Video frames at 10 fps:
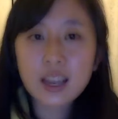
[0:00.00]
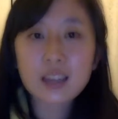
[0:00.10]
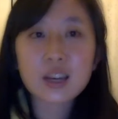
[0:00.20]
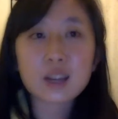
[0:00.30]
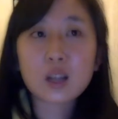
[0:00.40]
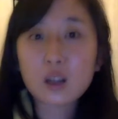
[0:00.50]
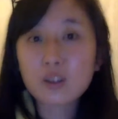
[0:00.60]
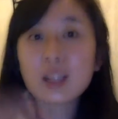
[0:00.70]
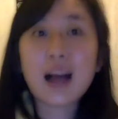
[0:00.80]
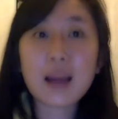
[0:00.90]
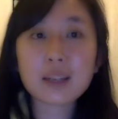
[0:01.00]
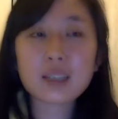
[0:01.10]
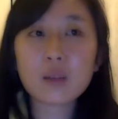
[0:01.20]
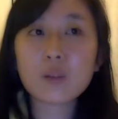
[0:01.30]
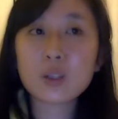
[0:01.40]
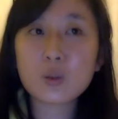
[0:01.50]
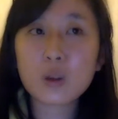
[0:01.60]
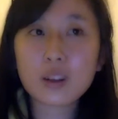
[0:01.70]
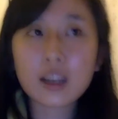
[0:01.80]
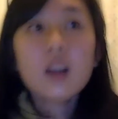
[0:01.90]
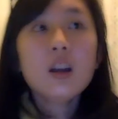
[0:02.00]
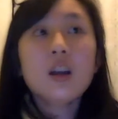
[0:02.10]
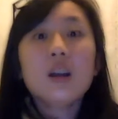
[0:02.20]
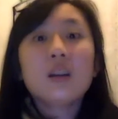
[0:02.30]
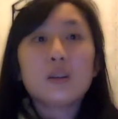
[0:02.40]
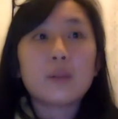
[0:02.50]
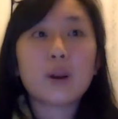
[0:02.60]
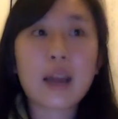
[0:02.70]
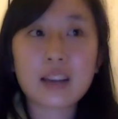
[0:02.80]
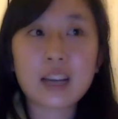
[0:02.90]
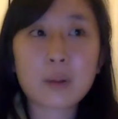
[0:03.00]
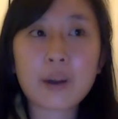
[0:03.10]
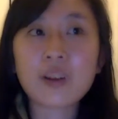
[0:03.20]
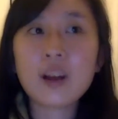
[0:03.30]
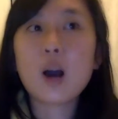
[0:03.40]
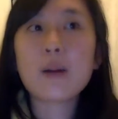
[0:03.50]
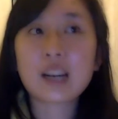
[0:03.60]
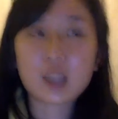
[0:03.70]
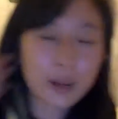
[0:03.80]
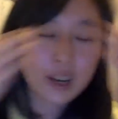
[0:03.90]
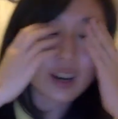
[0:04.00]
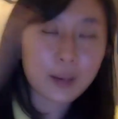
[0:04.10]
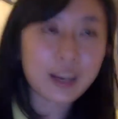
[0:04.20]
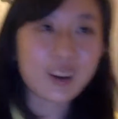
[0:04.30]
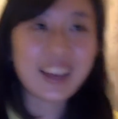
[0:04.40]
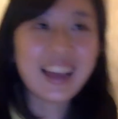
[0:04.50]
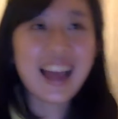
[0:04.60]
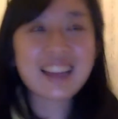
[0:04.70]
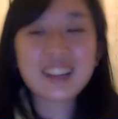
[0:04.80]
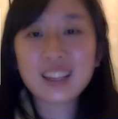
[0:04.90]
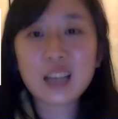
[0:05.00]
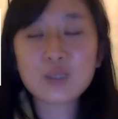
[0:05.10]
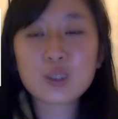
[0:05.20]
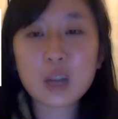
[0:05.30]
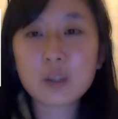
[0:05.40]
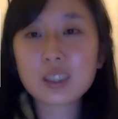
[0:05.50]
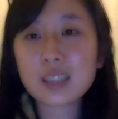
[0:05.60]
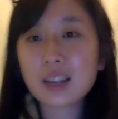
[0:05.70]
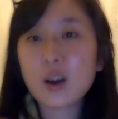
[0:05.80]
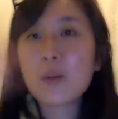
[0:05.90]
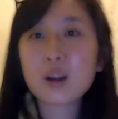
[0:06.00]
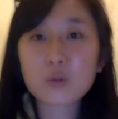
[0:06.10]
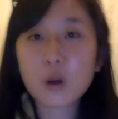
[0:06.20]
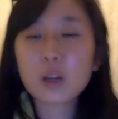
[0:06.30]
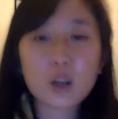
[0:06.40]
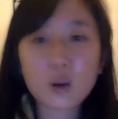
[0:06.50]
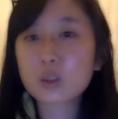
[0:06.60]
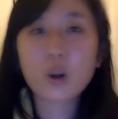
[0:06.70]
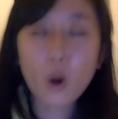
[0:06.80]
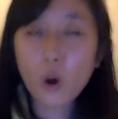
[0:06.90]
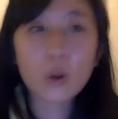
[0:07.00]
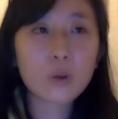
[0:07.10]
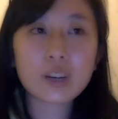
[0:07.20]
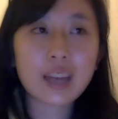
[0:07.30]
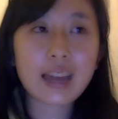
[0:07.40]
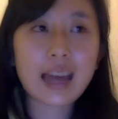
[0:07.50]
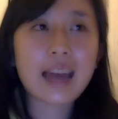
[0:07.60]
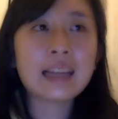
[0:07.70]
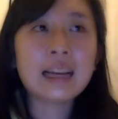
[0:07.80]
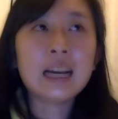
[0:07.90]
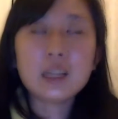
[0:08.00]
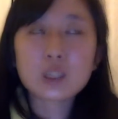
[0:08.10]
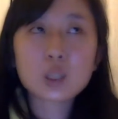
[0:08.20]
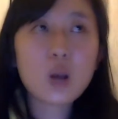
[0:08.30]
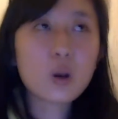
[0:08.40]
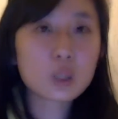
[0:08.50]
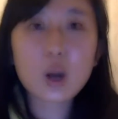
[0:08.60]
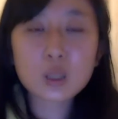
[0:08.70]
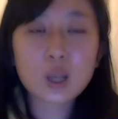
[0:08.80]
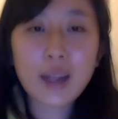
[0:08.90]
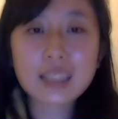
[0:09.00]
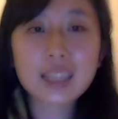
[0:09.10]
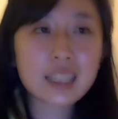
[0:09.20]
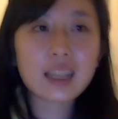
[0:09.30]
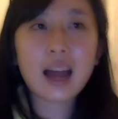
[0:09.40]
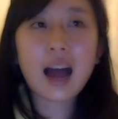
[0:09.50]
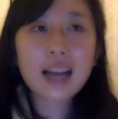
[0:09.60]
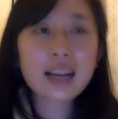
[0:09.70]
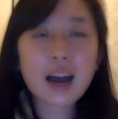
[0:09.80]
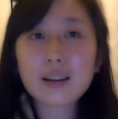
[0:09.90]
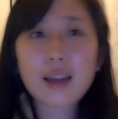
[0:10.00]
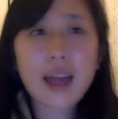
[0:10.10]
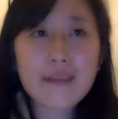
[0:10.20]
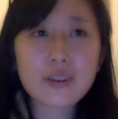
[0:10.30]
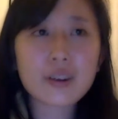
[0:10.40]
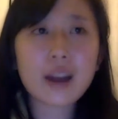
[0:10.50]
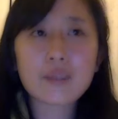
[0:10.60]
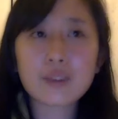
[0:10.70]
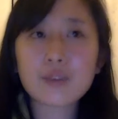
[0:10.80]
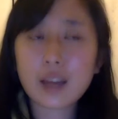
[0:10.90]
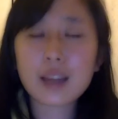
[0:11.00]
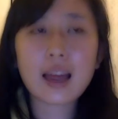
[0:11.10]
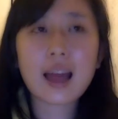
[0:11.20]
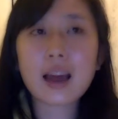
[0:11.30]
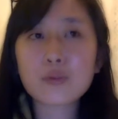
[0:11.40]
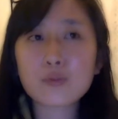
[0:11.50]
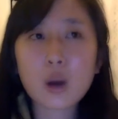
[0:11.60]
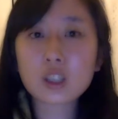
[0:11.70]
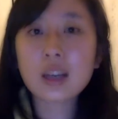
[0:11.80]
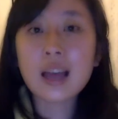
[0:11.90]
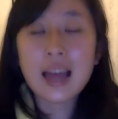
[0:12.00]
that, there's a lot of climax and stuff, and you are like, okay, catch my breath. Oh my god, oh my god, oh my god. And then the last few chapters is like, oh my god, roller coaster all over again, and so excited that I can't ever forget that. And I've watched